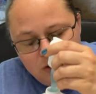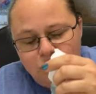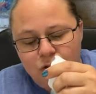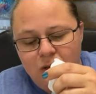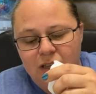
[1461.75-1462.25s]

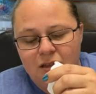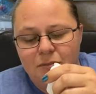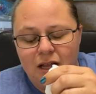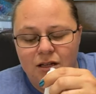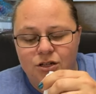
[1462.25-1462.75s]
you do get
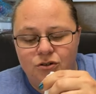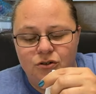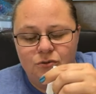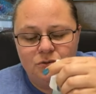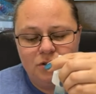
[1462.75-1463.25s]
the melon,
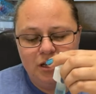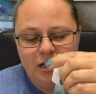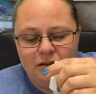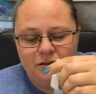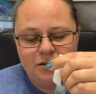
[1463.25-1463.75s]
you do
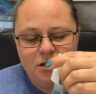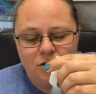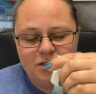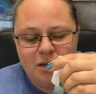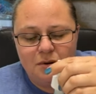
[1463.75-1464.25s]
get,
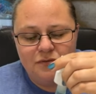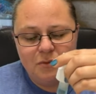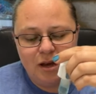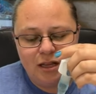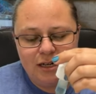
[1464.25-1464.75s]
you know, some
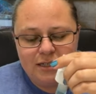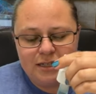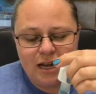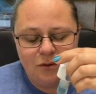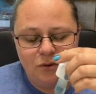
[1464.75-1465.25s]
of the melon.
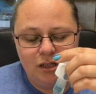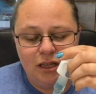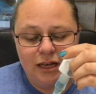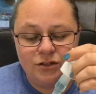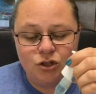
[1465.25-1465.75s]
It's not
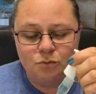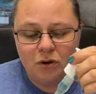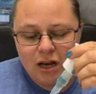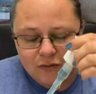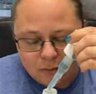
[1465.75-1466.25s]
really like
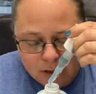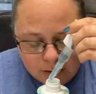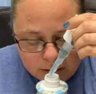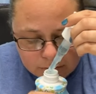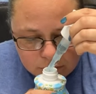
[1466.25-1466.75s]
super heavy
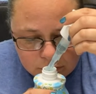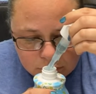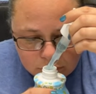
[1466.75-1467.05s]
melon.